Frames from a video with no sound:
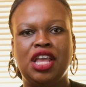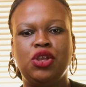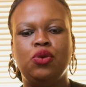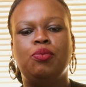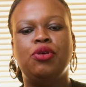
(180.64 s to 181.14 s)

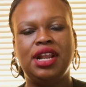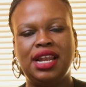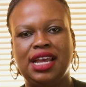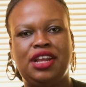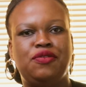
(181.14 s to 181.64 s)
you put a
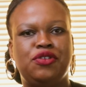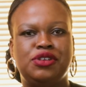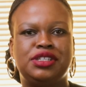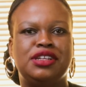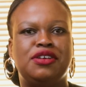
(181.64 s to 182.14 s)
line for
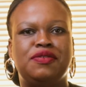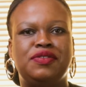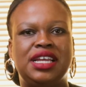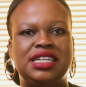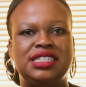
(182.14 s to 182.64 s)
yourself,
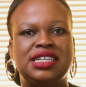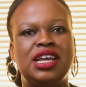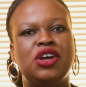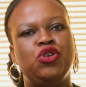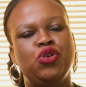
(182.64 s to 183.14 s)
that
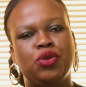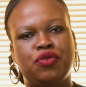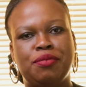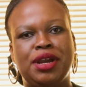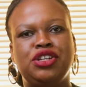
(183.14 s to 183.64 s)
you will
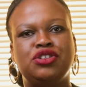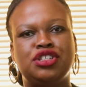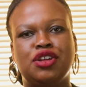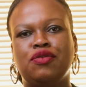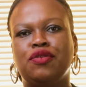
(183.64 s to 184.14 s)
remind
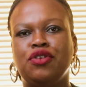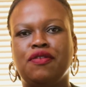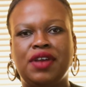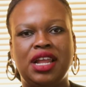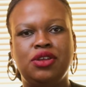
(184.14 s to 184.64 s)
yourself of your
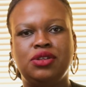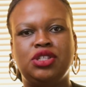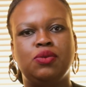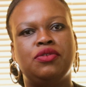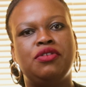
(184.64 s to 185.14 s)

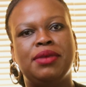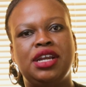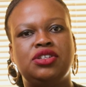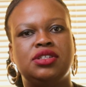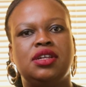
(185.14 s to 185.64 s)
values, you will
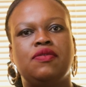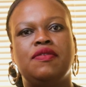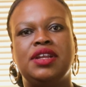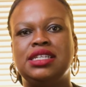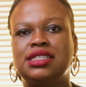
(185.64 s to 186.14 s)
remind yourself
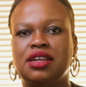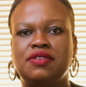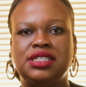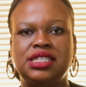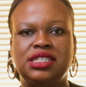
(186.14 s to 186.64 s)
of an
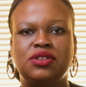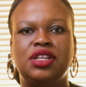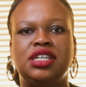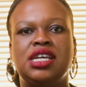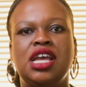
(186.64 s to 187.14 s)
integrity so
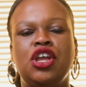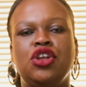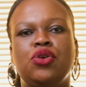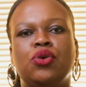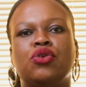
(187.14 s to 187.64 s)
that
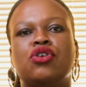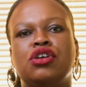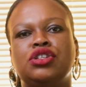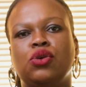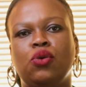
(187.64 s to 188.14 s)
you don't
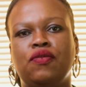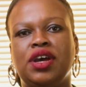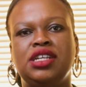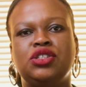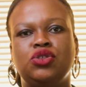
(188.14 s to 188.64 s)
cross over
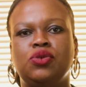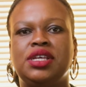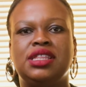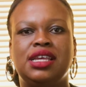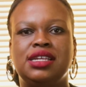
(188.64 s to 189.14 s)
into
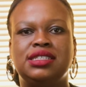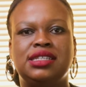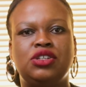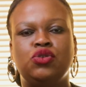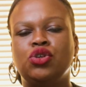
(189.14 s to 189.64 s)
doing things
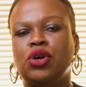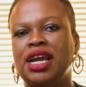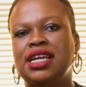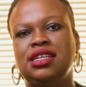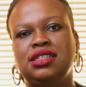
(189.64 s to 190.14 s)
that do not
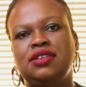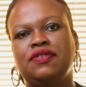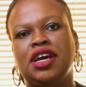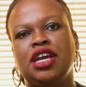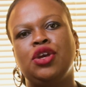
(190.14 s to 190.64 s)

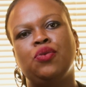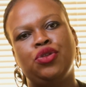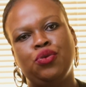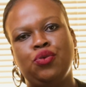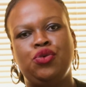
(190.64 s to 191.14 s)
identify
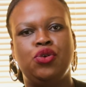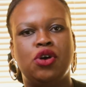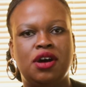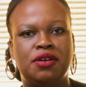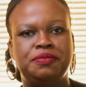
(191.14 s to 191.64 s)
with who you
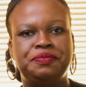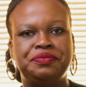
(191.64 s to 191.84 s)
are.